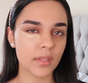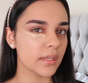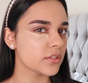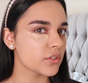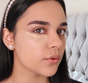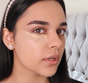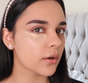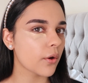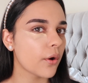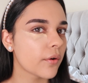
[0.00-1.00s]
It's doing
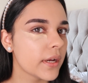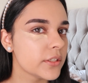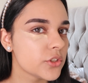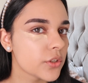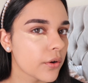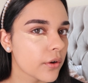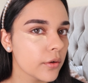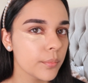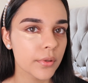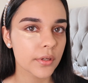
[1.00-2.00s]
an alright
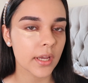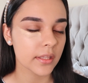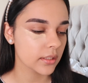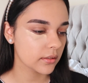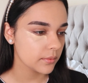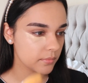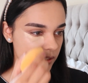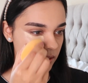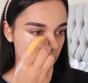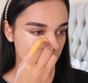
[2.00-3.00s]
job, I think. Let me
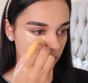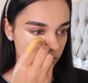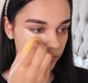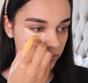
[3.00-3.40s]
say off.